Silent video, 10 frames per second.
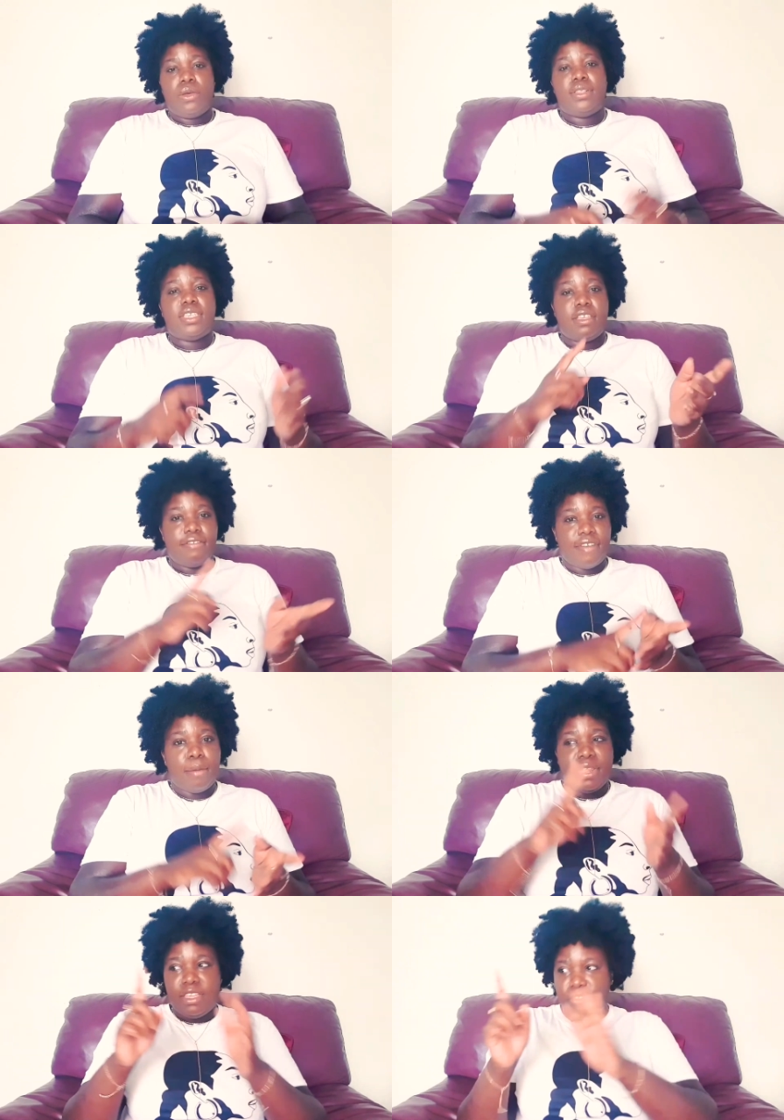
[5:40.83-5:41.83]
so your
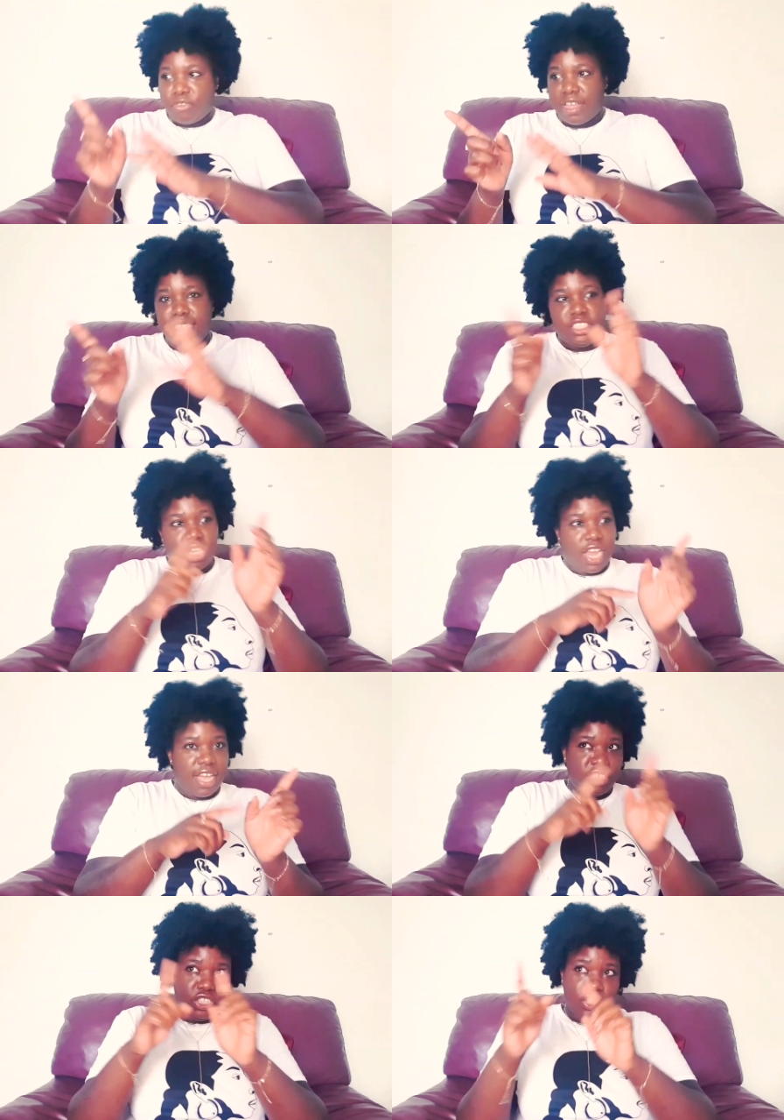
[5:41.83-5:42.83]
family, your friends, your
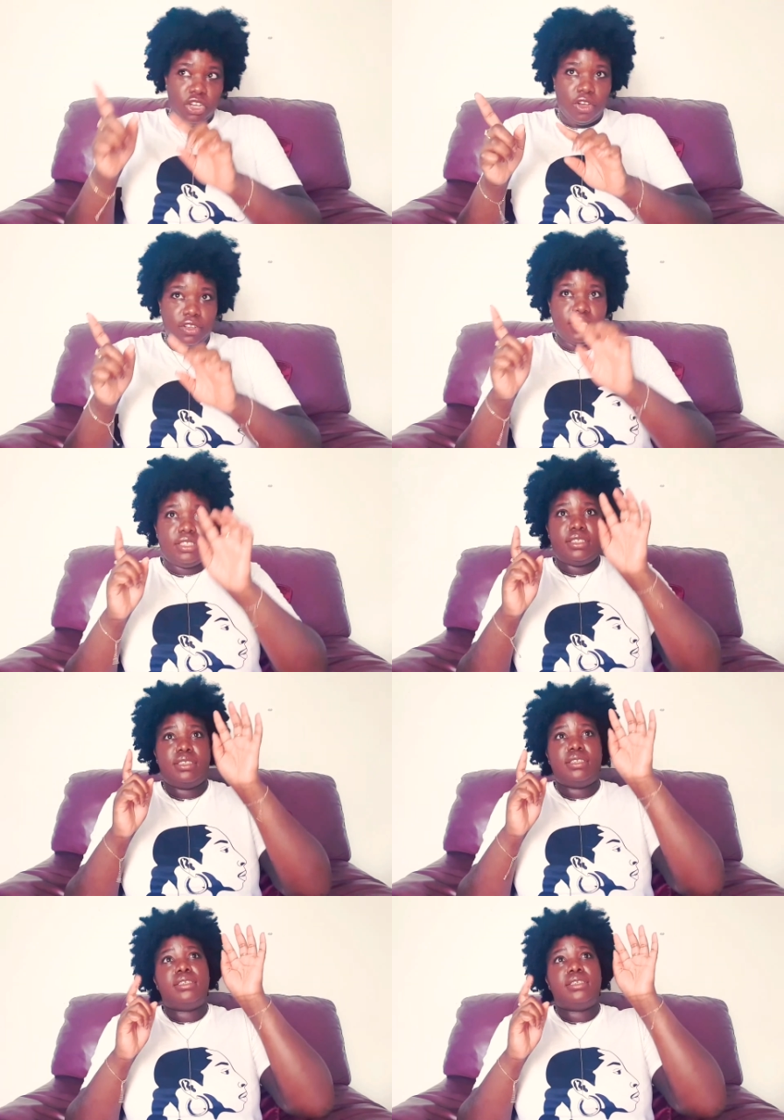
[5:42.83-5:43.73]
cats, your dogs,